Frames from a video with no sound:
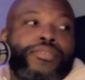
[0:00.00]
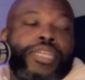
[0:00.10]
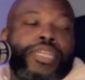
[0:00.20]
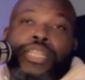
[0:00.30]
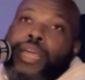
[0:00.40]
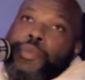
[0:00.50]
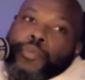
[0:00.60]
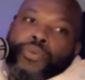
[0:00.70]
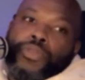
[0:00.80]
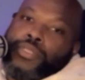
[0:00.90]
Because a lot of
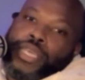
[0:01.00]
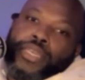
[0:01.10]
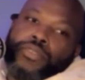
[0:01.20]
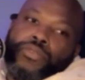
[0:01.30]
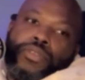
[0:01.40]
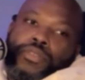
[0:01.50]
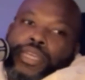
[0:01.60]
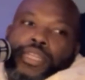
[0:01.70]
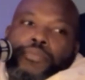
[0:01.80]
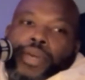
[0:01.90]
people,
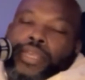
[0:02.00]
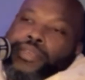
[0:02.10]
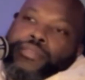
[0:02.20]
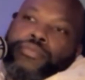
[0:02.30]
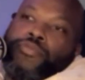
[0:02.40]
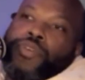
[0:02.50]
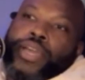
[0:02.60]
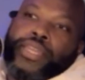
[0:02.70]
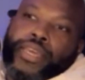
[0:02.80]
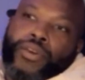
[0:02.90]
anybody can
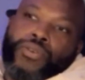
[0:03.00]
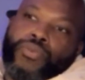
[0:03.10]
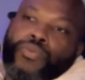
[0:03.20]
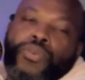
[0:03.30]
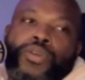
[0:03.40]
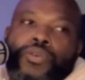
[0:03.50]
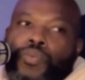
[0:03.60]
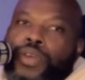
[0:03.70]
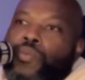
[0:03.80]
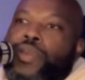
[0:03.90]
find out
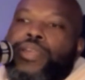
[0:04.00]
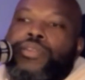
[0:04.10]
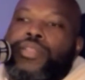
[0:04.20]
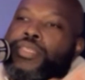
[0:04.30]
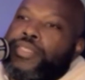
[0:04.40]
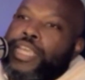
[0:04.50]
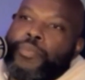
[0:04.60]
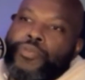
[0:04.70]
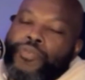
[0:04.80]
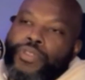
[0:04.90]
what record they
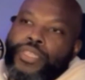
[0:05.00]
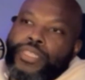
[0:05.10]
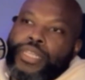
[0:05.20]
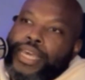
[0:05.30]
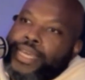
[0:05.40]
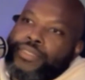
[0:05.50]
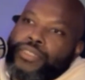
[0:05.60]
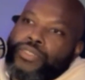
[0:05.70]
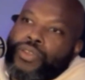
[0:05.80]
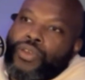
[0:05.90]
sampled for this classic
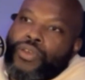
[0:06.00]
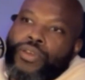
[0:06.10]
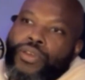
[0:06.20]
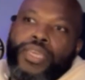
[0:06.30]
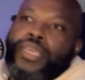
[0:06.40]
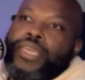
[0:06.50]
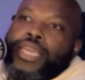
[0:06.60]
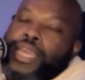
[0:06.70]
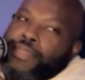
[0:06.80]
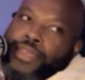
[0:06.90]
song
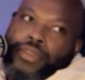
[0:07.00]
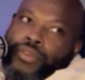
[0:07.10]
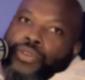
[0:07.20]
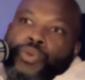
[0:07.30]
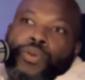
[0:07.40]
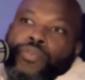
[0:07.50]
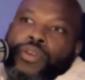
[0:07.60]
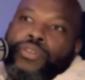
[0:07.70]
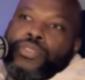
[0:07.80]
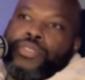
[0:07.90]
and then do a
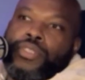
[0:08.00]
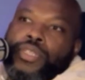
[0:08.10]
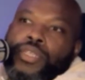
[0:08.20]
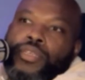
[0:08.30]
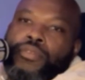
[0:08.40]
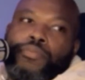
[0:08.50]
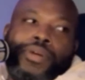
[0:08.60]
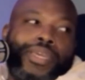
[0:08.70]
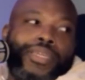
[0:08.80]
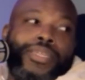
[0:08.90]
version. But